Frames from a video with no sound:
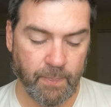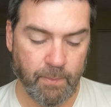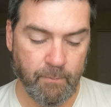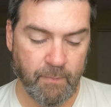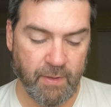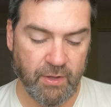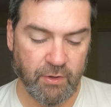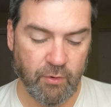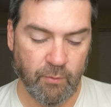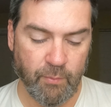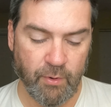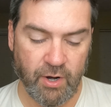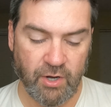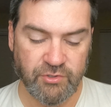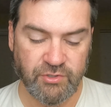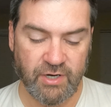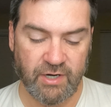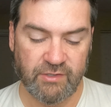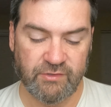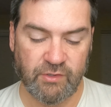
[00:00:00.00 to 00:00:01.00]
make your
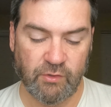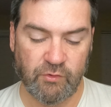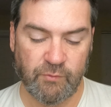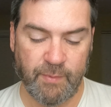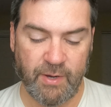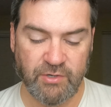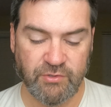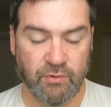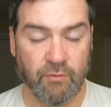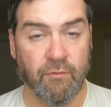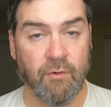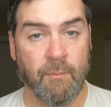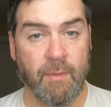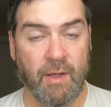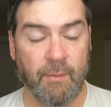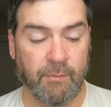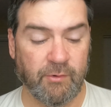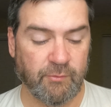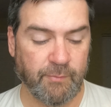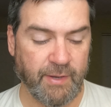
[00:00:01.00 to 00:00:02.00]
project so special from
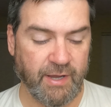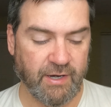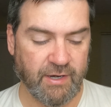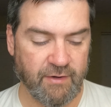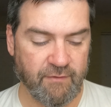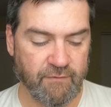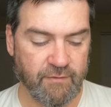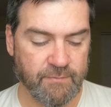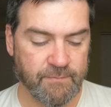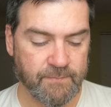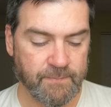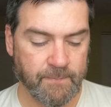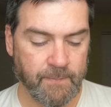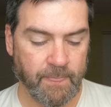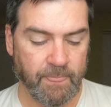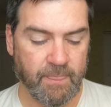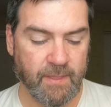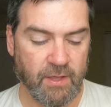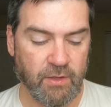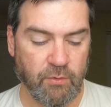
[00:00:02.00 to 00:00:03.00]
my perspective.
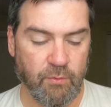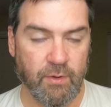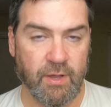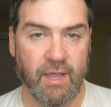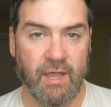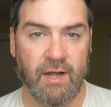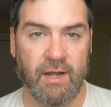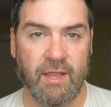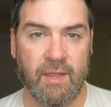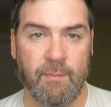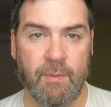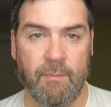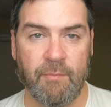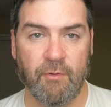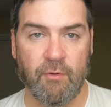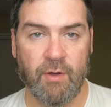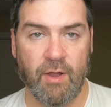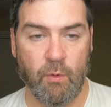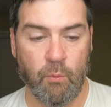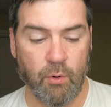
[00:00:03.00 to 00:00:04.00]
Thank you again and keep up
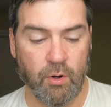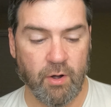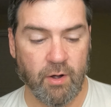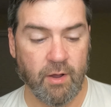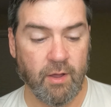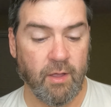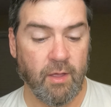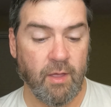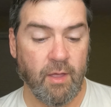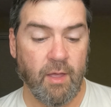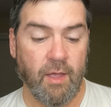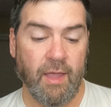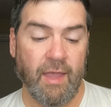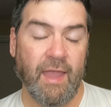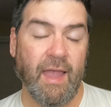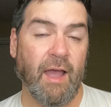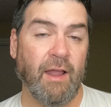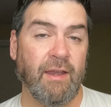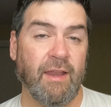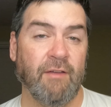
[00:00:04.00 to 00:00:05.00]
the great work.
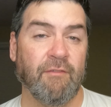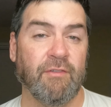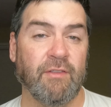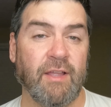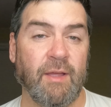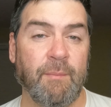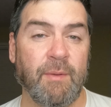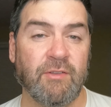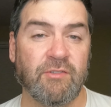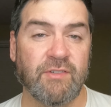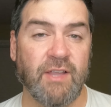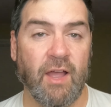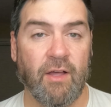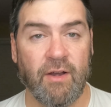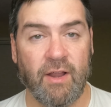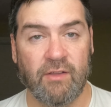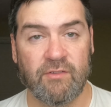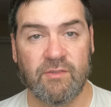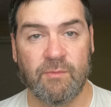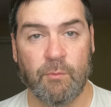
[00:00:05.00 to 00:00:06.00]
Yeah, I've been
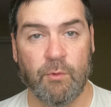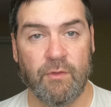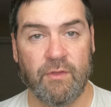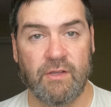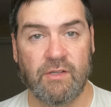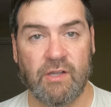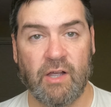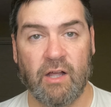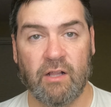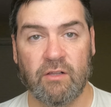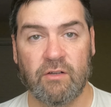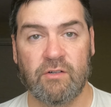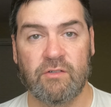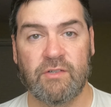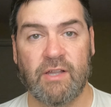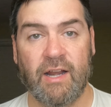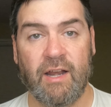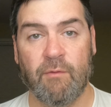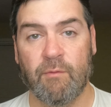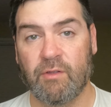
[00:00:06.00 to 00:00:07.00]
scouting out some more of these
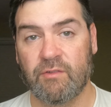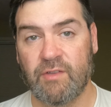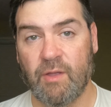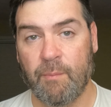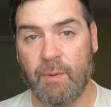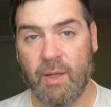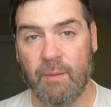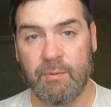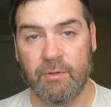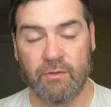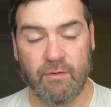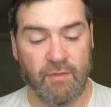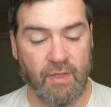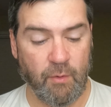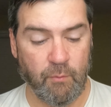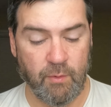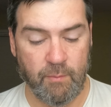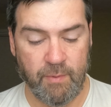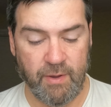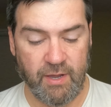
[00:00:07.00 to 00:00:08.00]
hollers. I didn't realize how popular
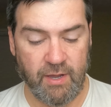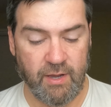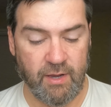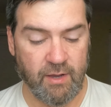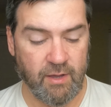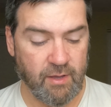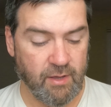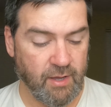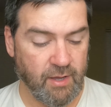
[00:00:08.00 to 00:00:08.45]
that would be.